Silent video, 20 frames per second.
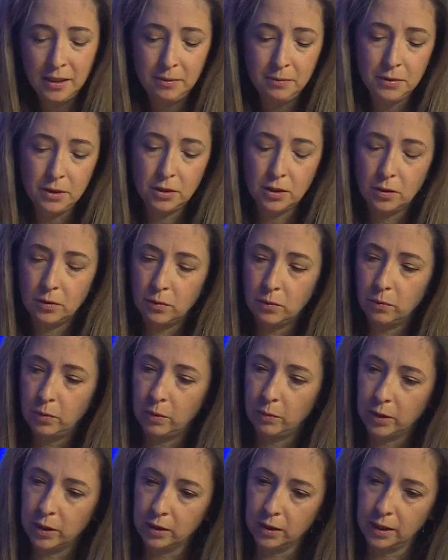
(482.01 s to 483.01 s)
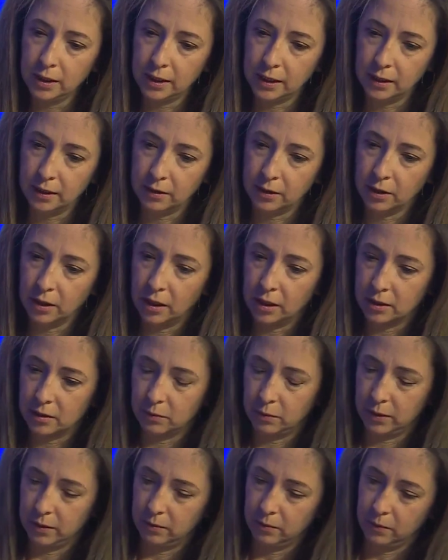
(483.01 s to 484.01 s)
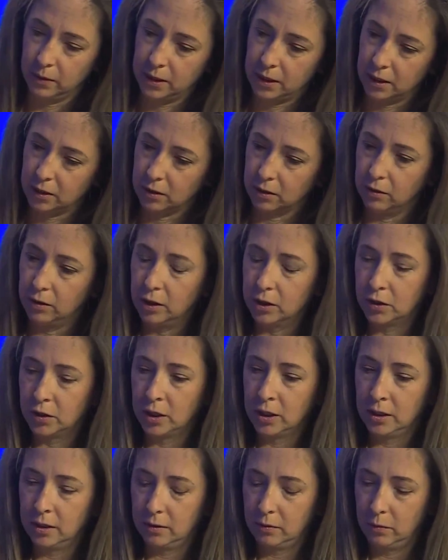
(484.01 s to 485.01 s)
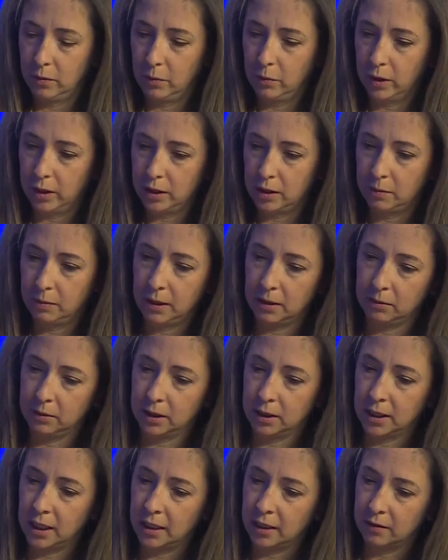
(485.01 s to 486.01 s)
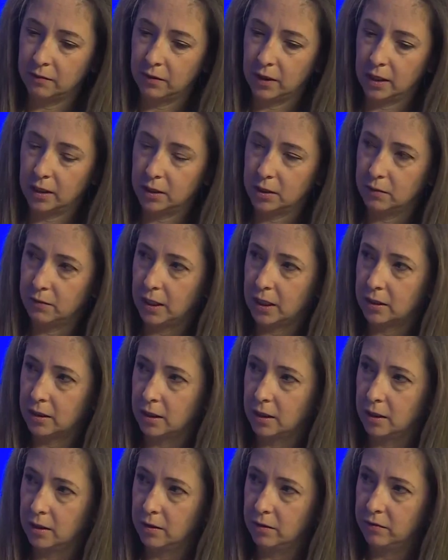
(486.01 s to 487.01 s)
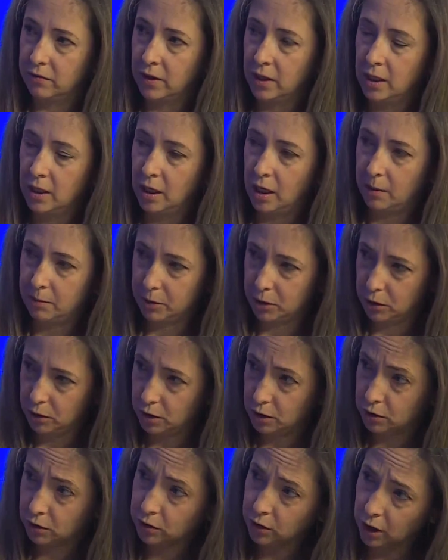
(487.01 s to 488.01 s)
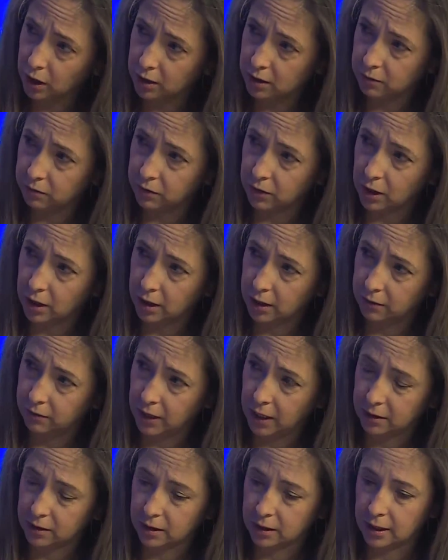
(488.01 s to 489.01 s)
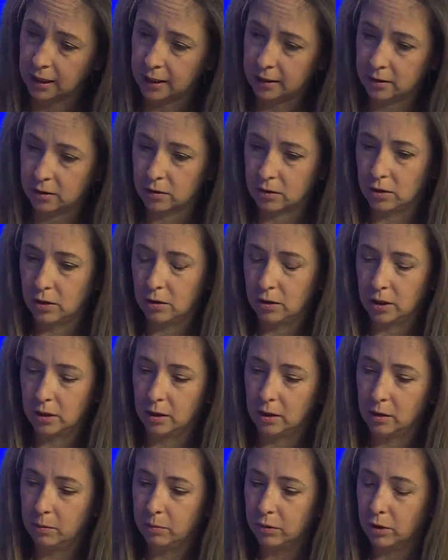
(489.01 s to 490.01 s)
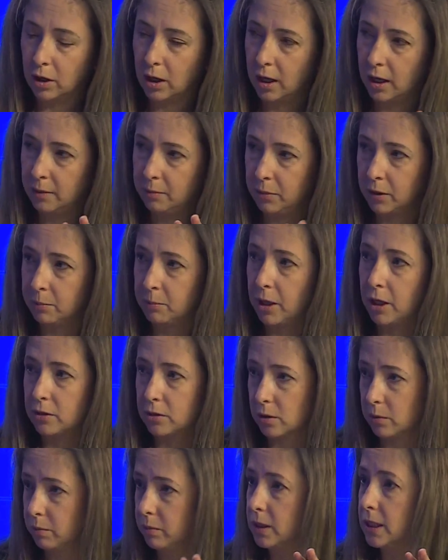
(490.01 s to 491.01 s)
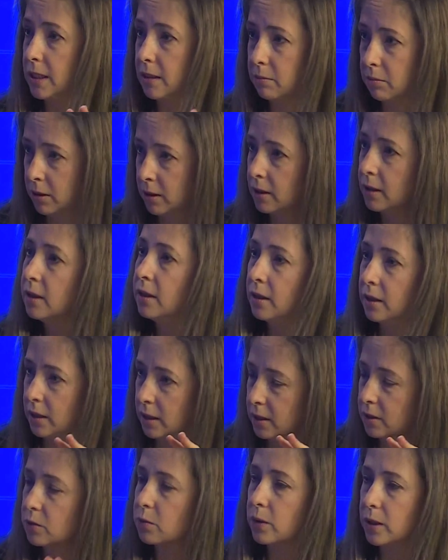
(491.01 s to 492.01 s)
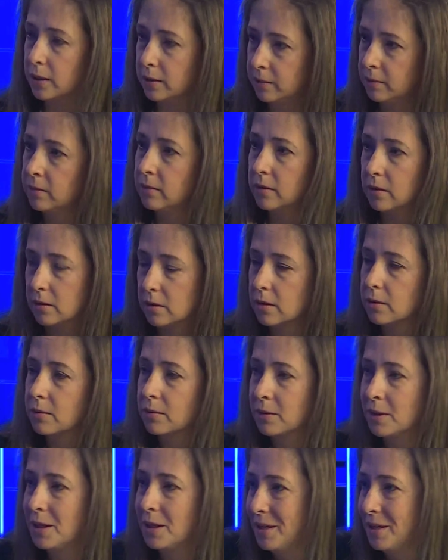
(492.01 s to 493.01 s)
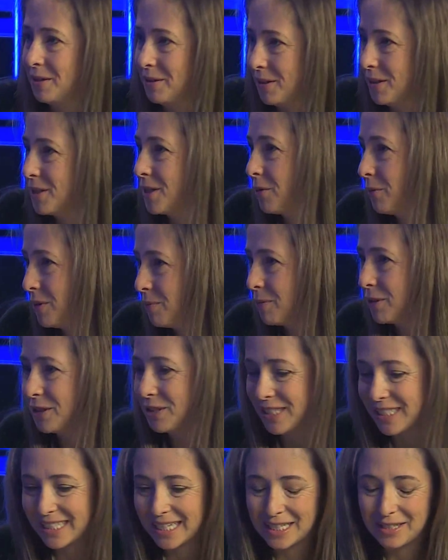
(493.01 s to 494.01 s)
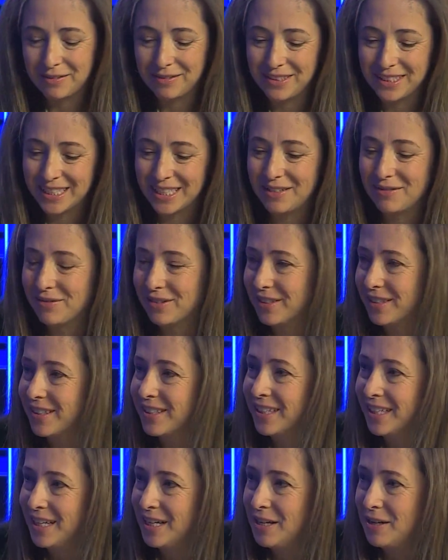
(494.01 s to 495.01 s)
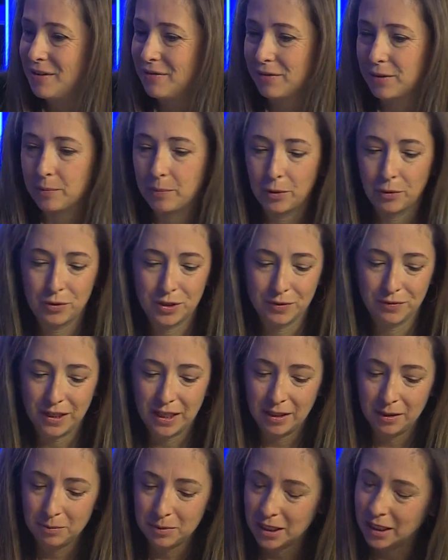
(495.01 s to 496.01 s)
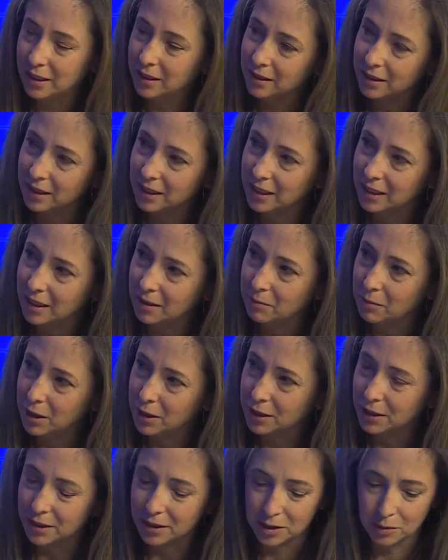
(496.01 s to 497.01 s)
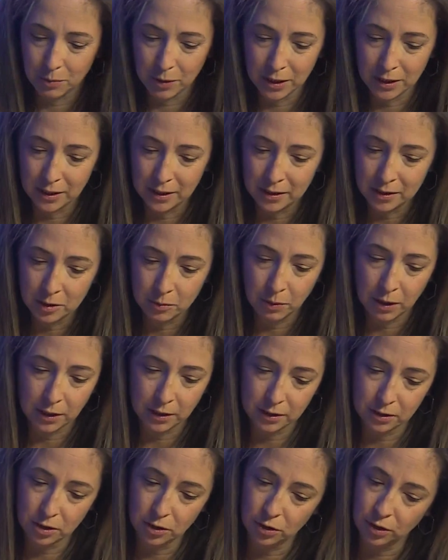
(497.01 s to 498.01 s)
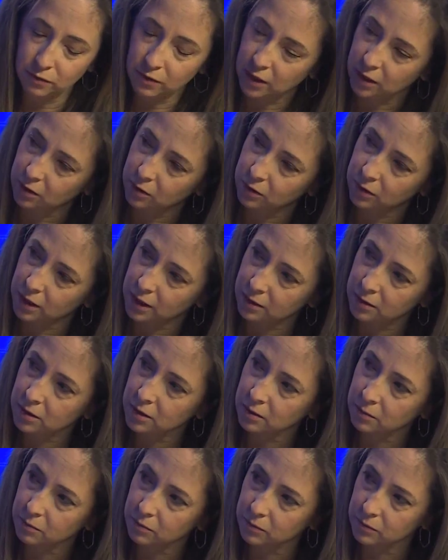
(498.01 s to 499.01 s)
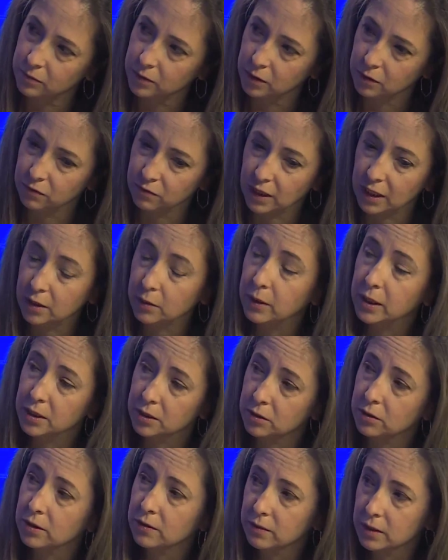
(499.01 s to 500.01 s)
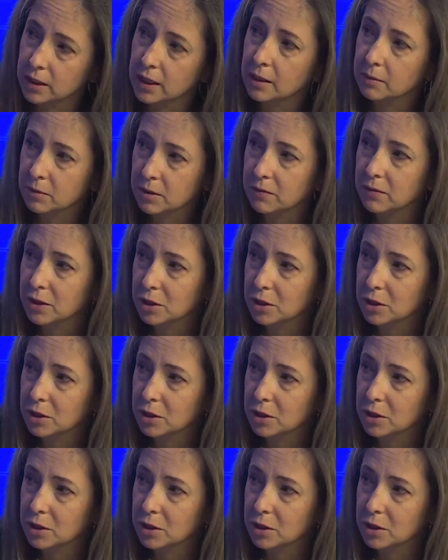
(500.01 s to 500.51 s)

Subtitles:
So when we were looking across, we wanted to be able to take advantage of opportunities across a variety of asset classes, so you can go broad but also deep as well. So that's how we built it, kind of looking for both developed and EM market experience, policy driven, and some valuation driven types of